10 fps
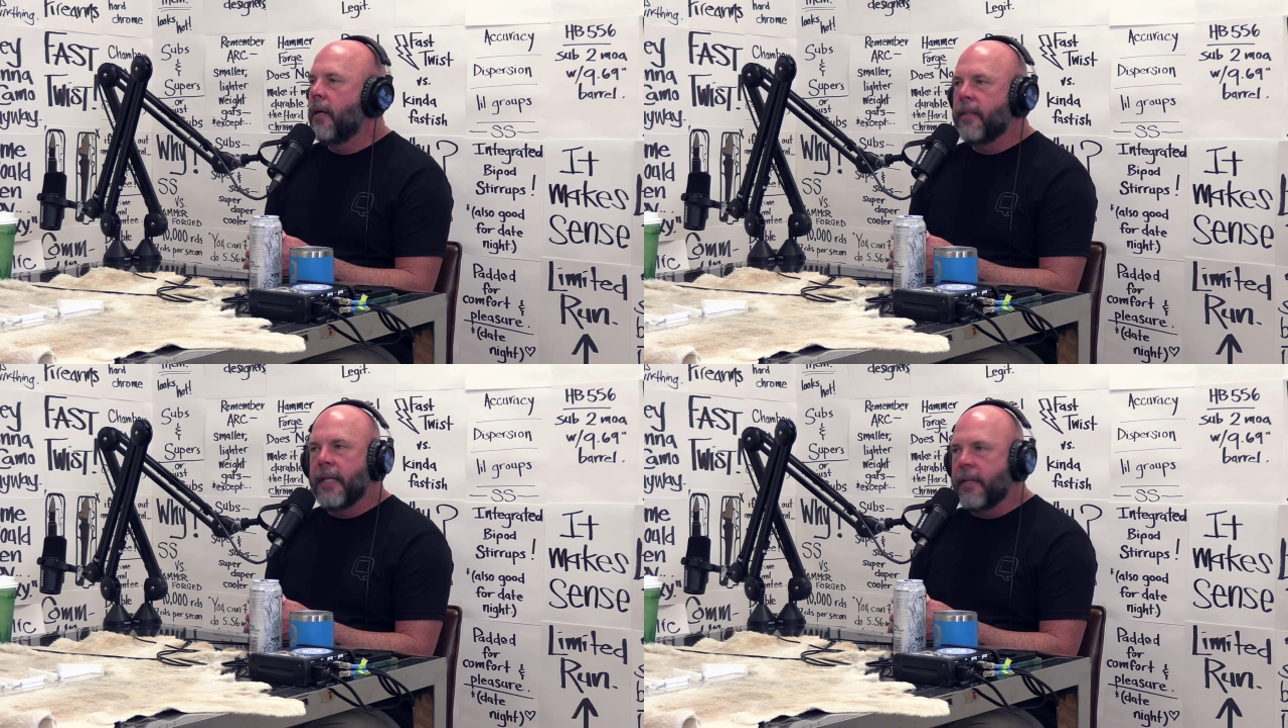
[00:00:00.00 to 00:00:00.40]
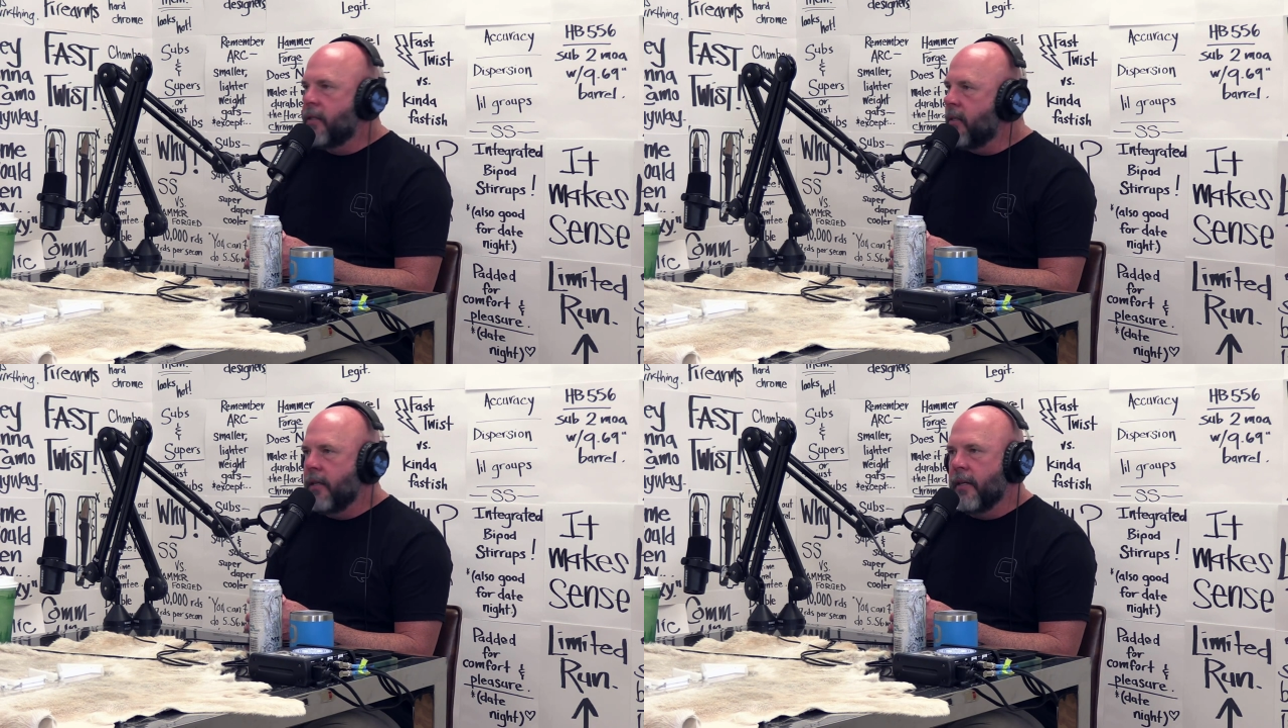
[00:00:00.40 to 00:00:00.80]
Like,
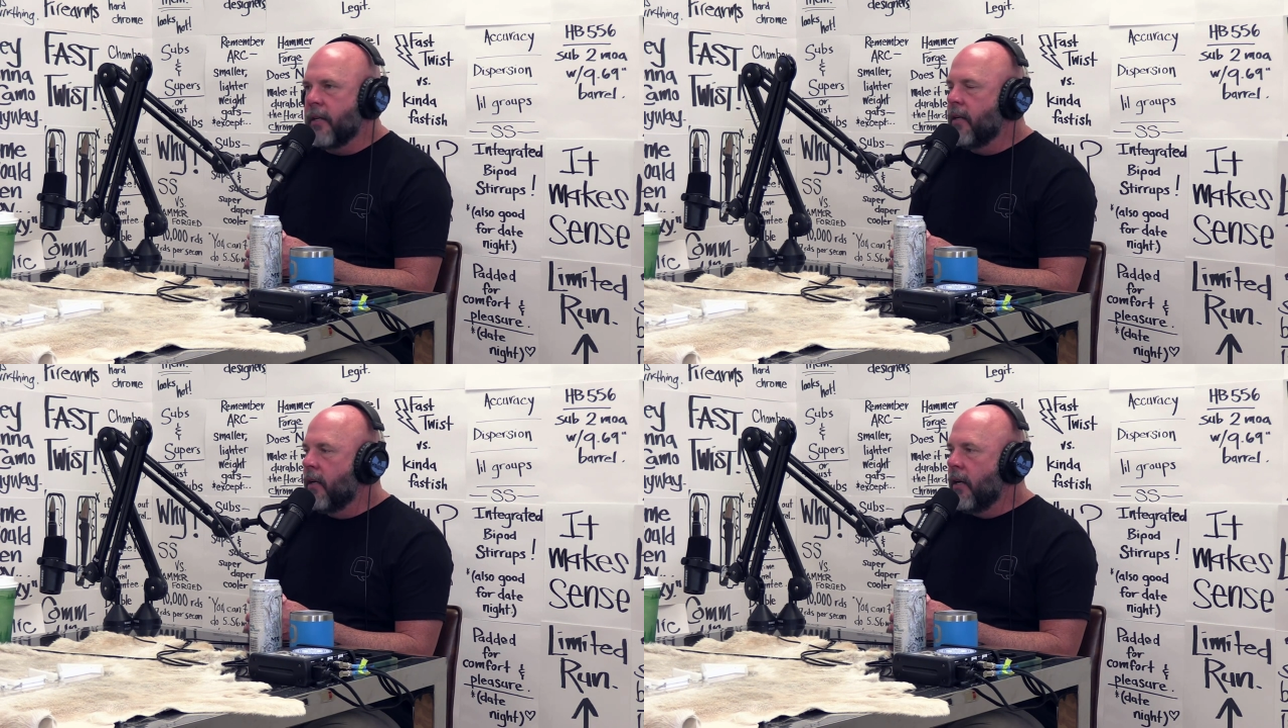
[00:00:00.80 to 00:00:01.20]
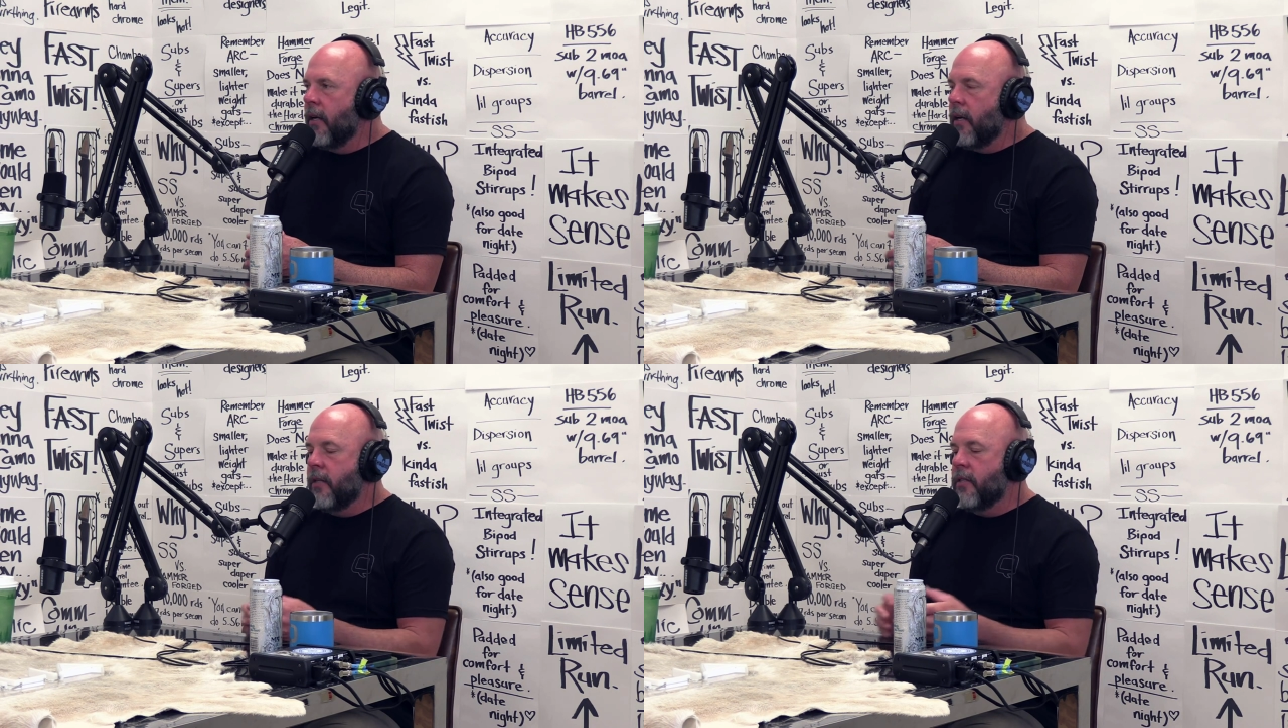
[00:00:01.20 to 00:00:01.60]
that's the thing.
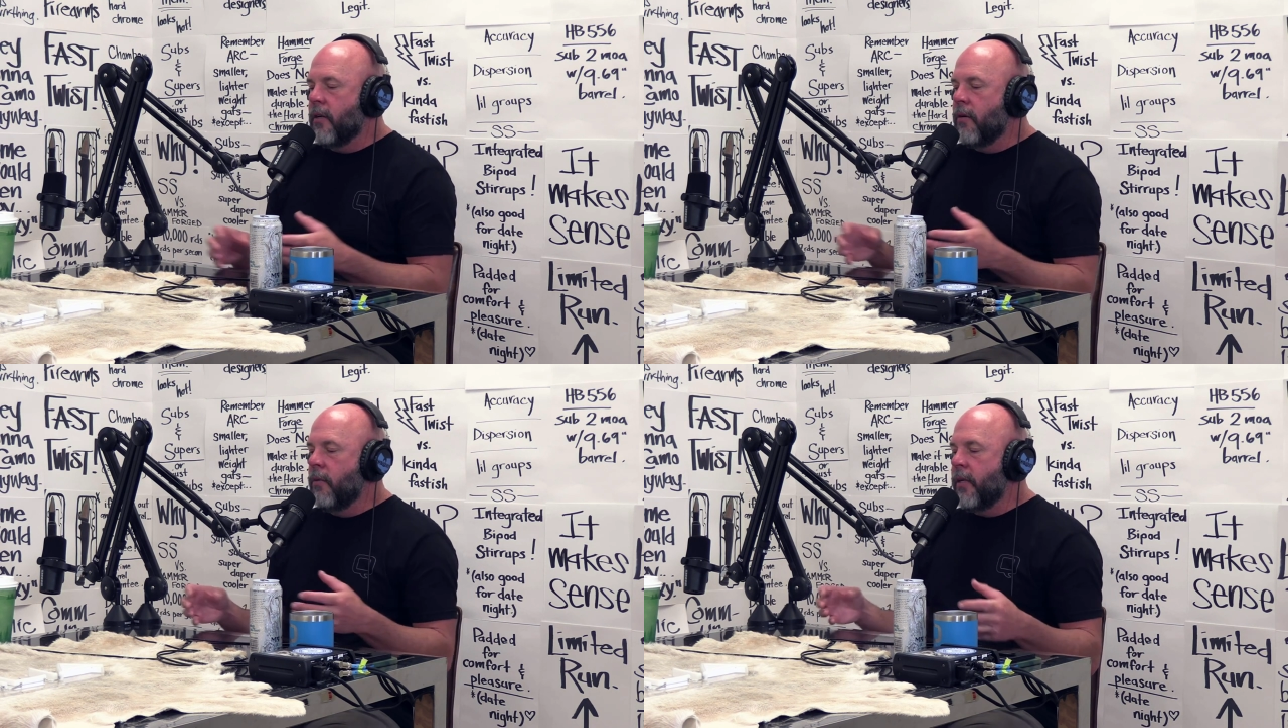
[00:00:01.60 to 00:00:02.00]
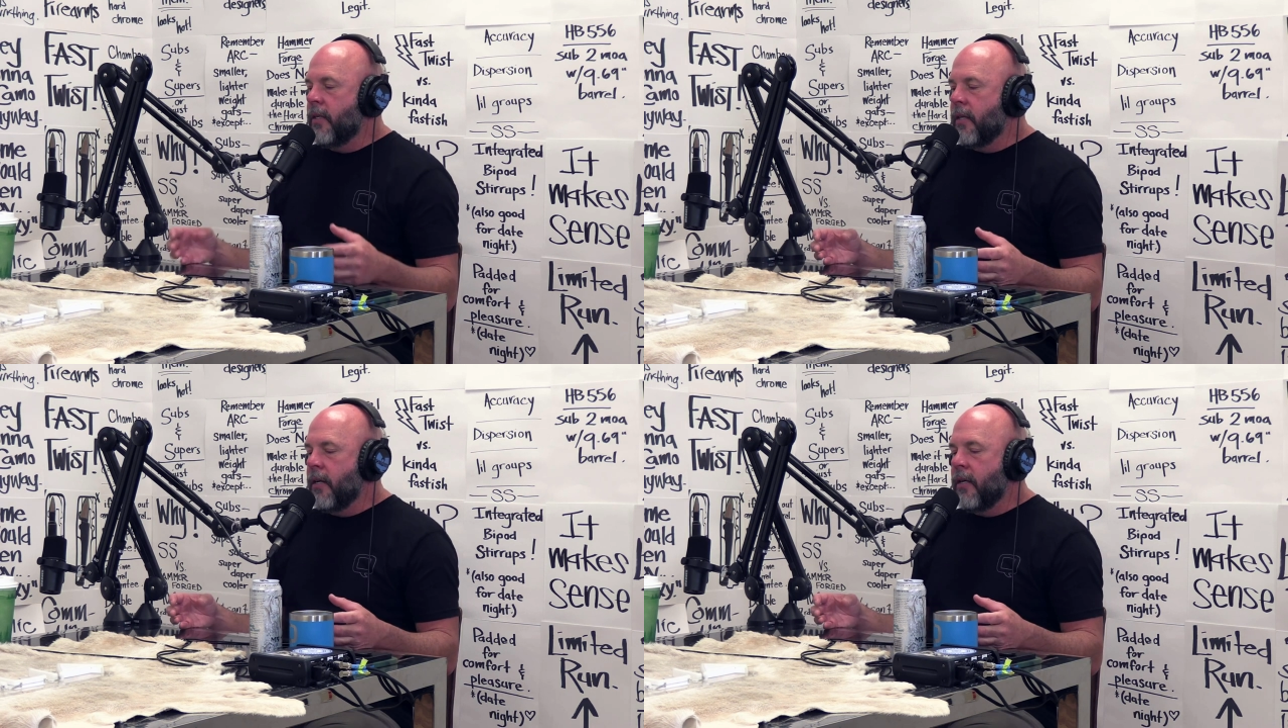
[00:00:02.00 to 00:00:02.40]
And so we
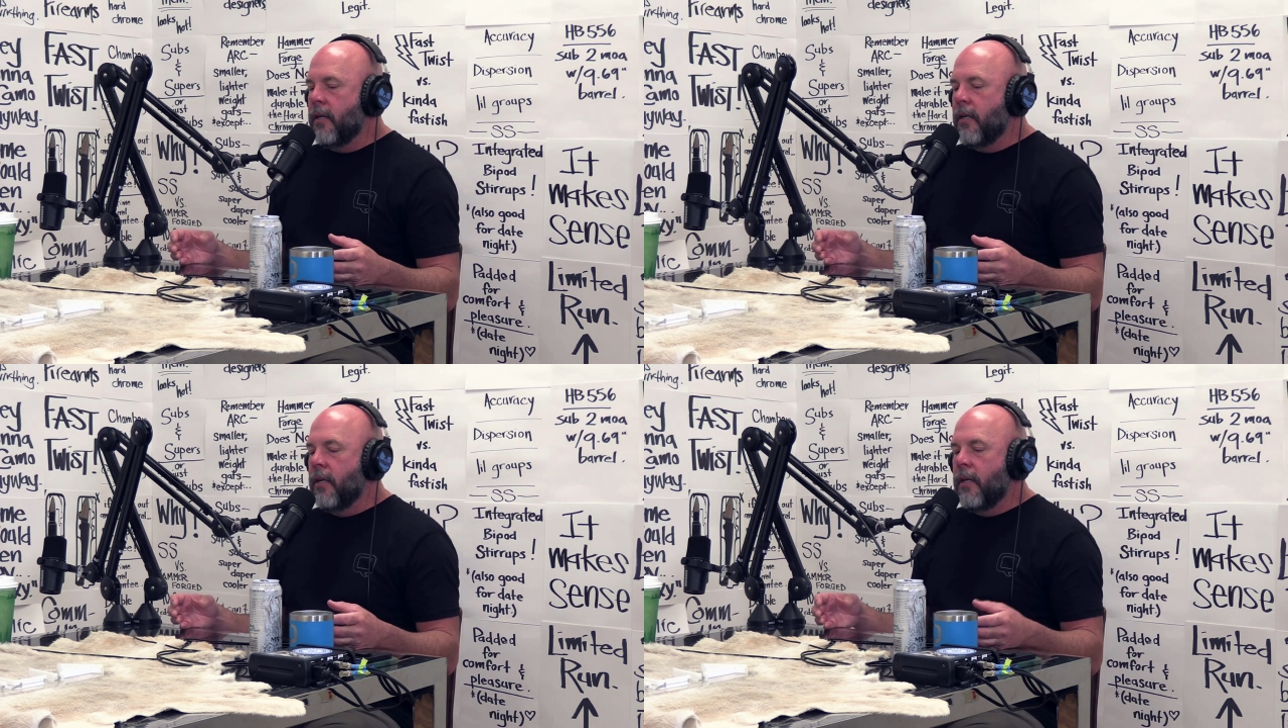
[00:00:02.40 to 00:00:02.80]
did it,